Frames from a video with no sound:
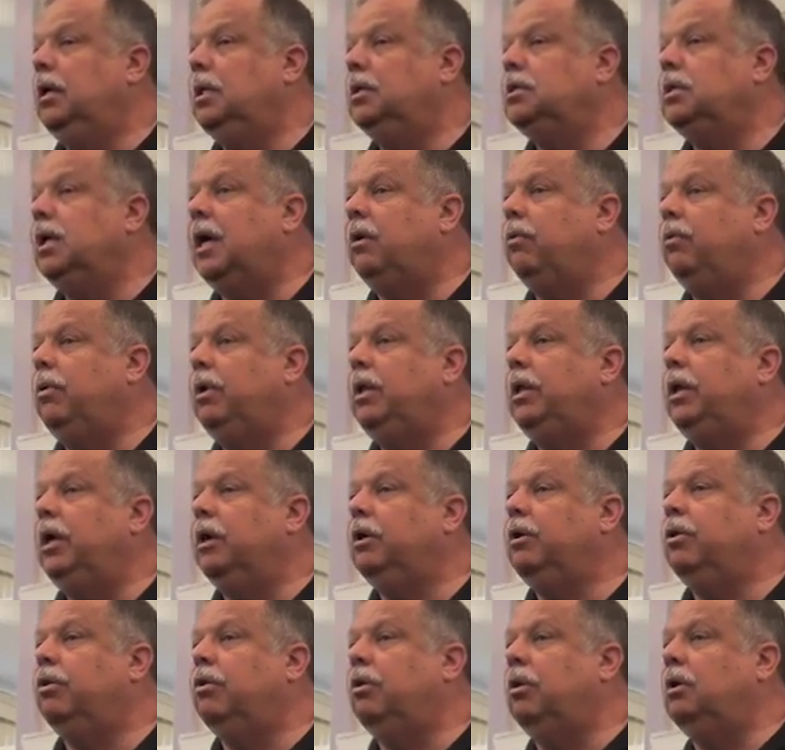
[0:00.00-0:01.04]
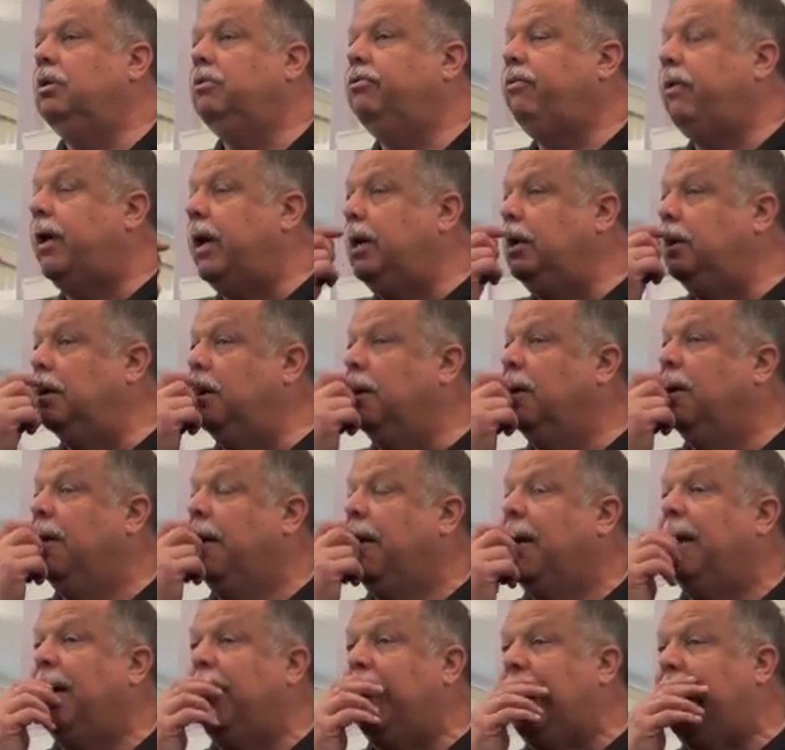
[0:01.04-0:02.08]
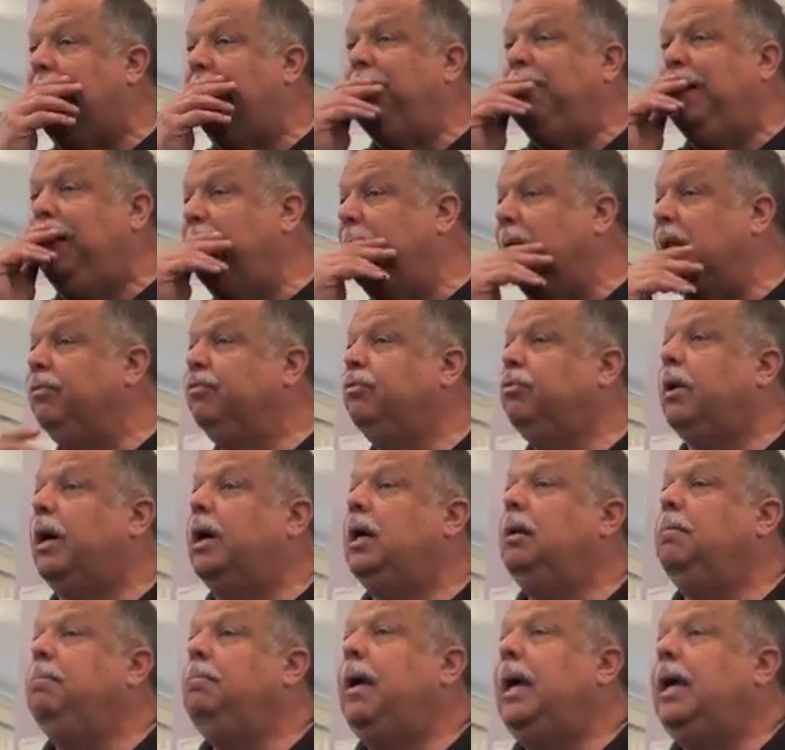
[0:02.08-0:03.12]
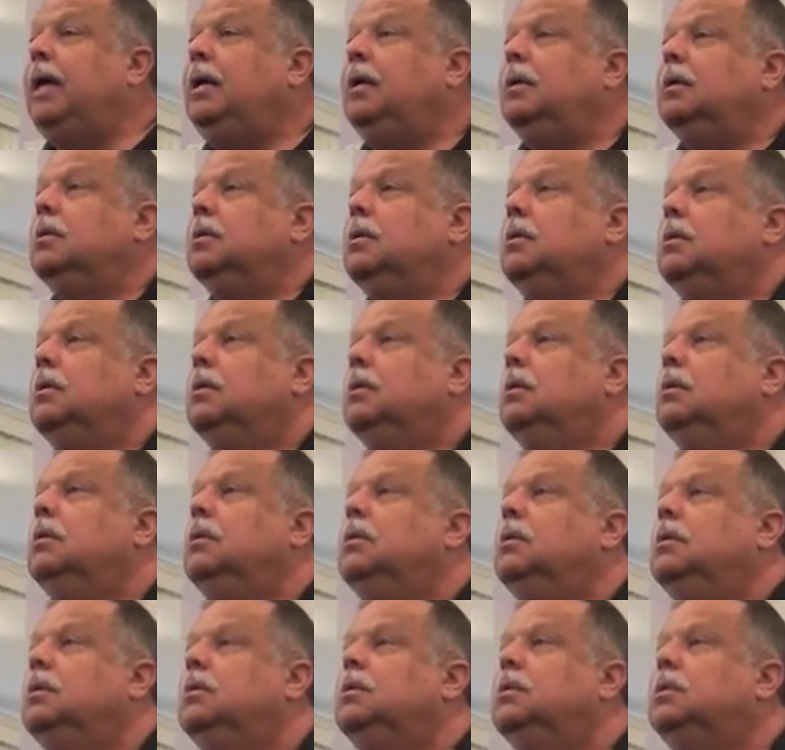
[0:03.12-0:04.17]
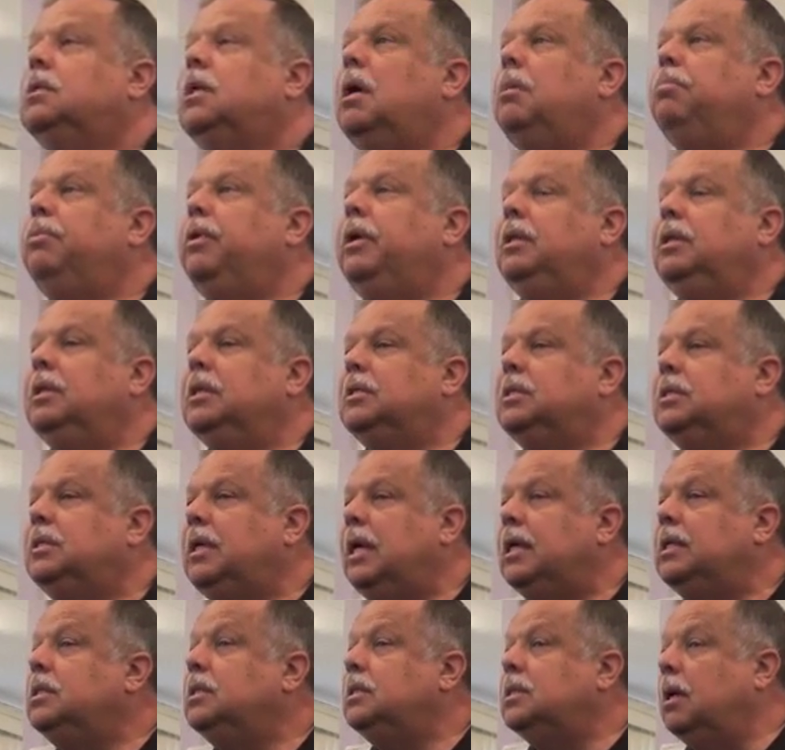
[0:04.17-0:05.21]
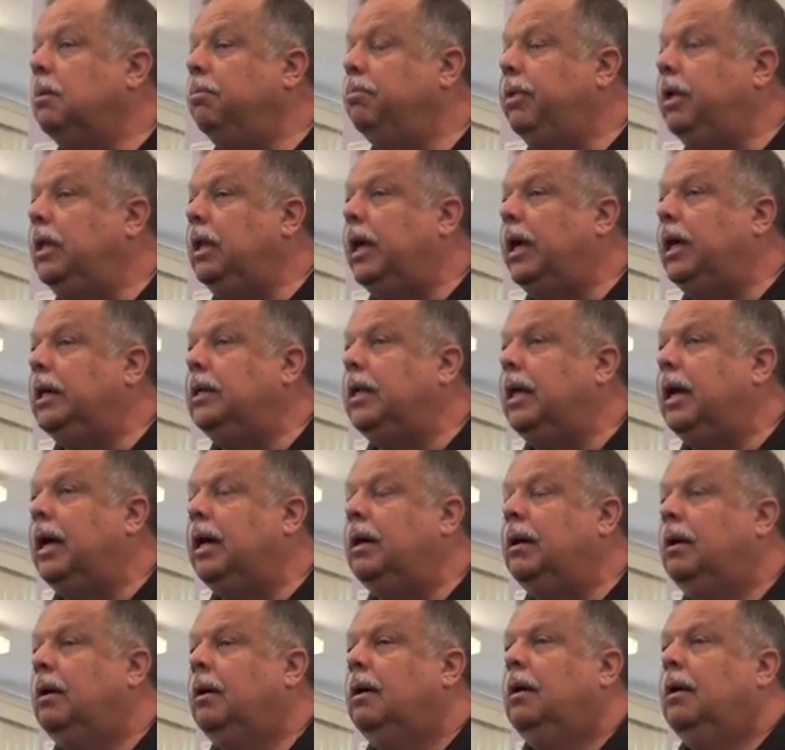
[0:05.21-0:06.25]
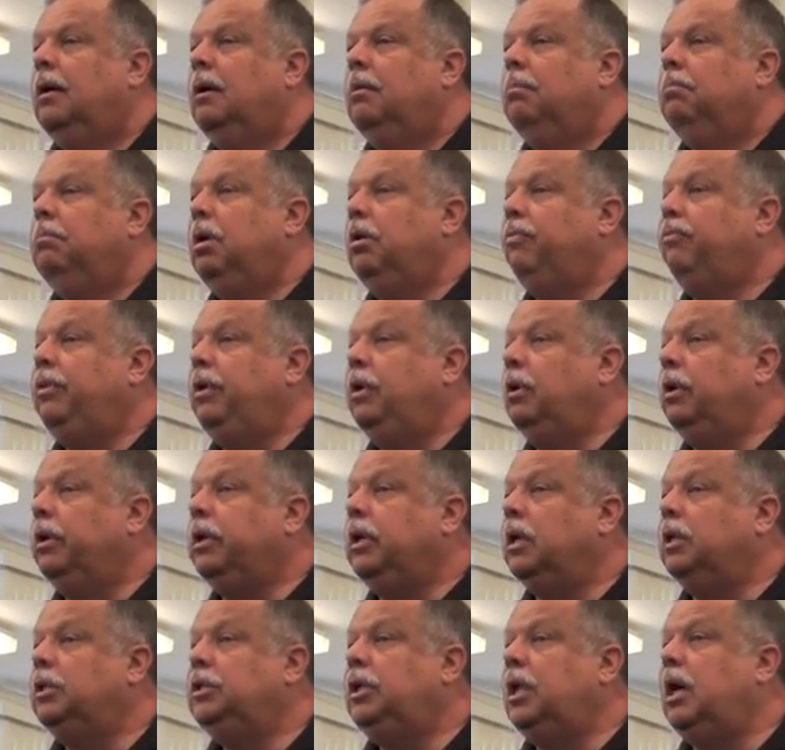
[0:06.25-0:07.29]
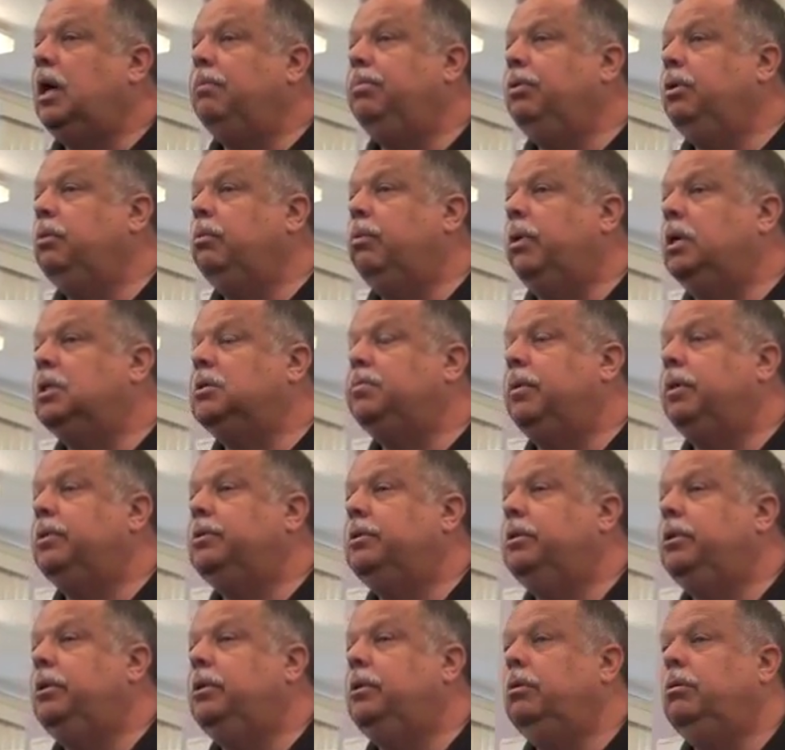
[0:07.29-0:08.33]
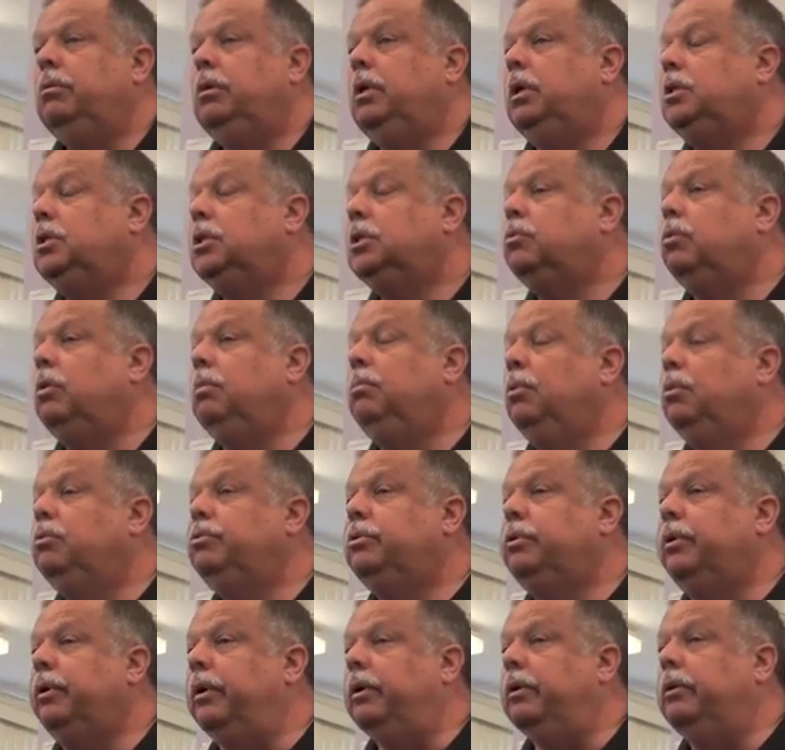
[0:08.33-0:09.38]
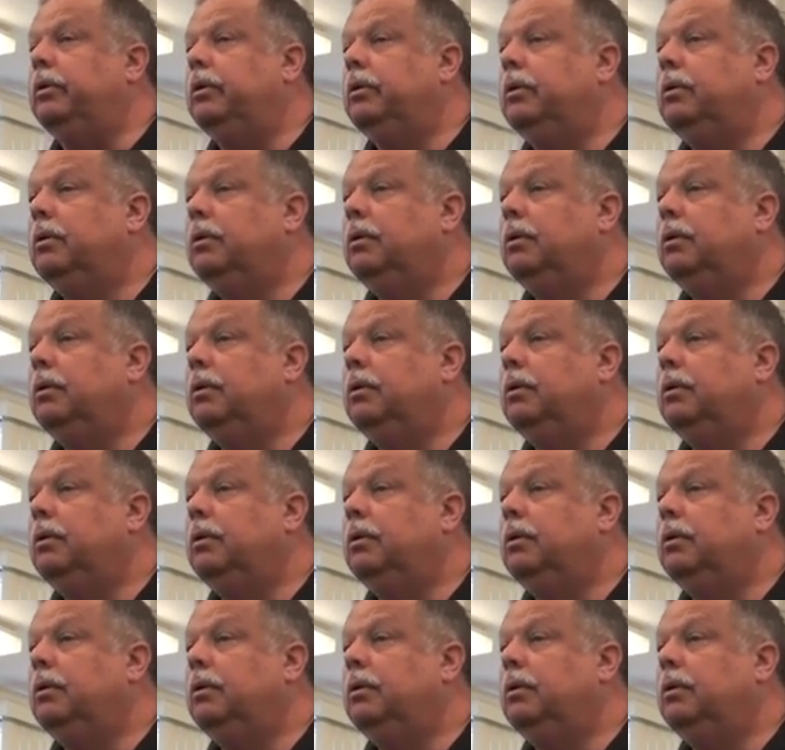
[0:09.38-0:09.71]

It's not really a curl definer. A lot of people have tried to make something that says something like that, but if you look at a shampoo and what it's supposed to do, it just removes dirt.